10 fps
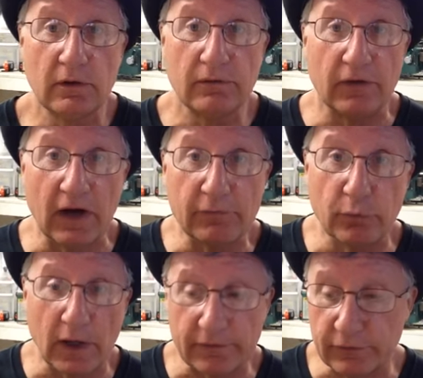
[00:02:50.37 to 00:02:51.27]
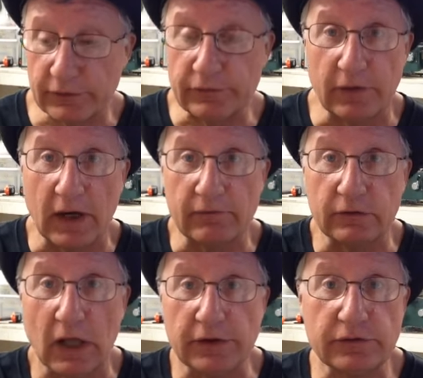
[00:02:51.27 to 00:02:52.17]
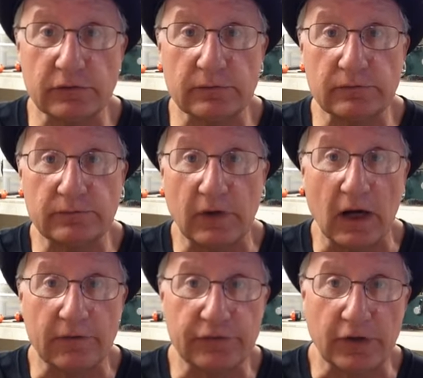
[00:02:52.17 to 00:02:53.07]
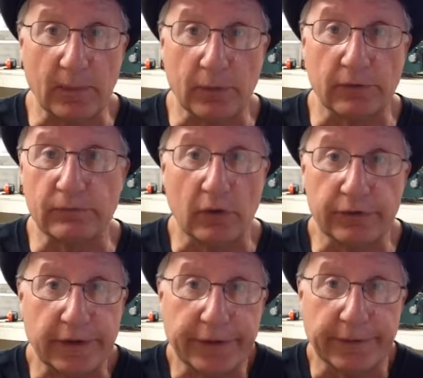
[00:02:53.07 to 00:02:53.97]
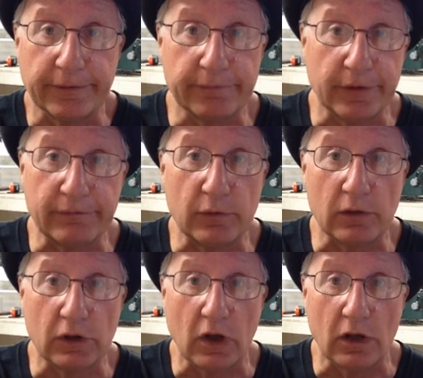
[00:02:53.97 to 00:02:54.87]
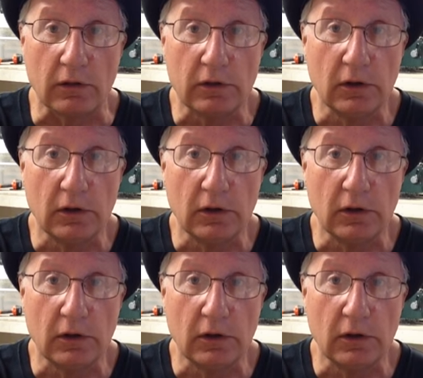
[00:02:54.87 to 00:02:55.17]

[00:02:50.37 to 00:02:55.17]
5 breakfast, 5 lunch, and 5 supper, dinner, whatever you want to call it.